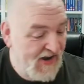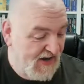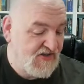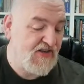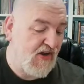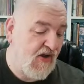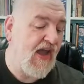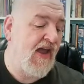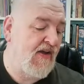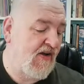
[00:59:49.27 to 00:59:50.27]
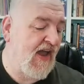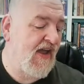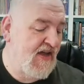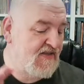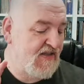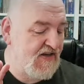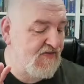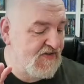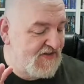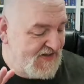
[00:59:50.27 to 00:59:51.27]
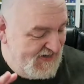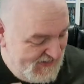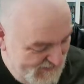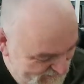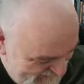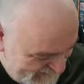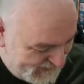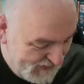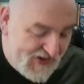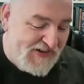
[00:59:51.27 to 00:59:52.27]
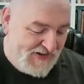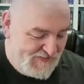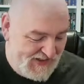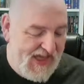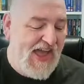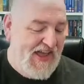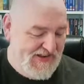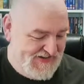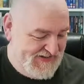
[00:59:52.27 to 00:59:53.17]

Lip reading: And she's like, okay, I see the difference. I'm like, good, I'm glad.